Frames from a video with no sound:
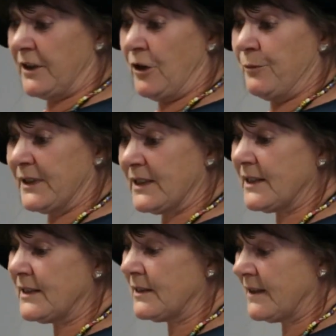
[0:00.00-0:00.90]
though, because
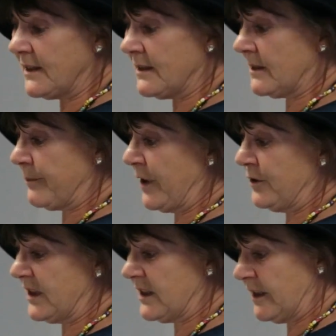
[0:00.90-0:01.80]
this is a
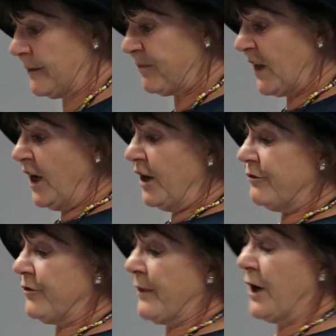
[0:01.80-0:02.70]
poster
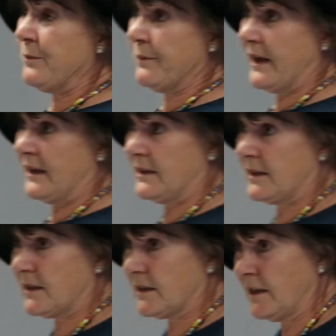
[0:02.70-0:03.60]
from
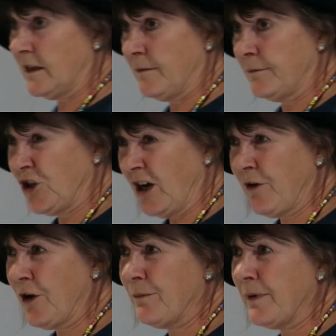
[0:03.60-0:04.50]
Homebase. Do you have
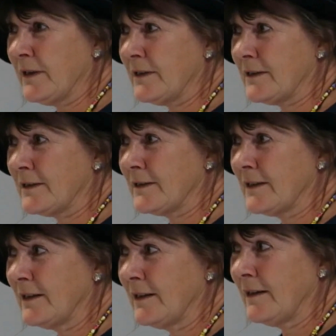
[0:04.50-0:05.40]
Homebase?
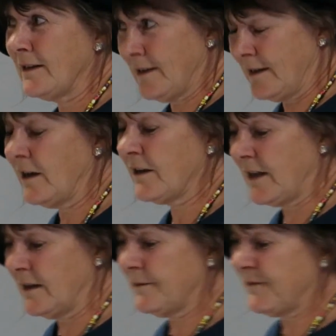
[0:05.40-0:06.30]
Yeah,
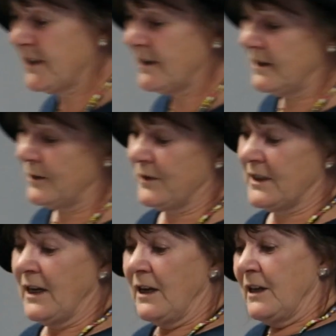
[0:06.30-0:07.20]
okay.
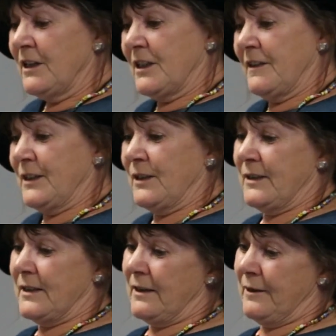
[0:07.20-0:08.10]
So this
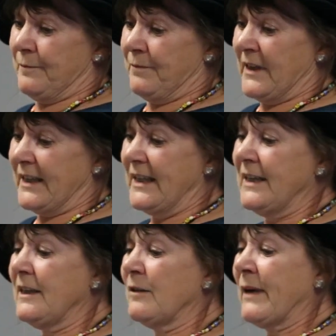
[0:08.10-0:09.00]
is a
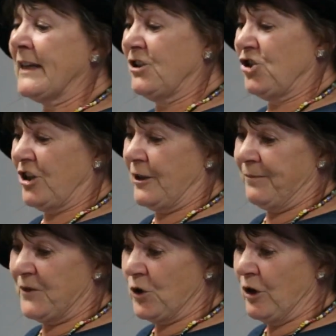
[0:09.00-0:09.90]
keen manager.
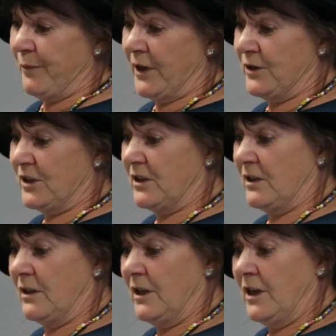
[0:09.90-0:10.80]
It's got a poster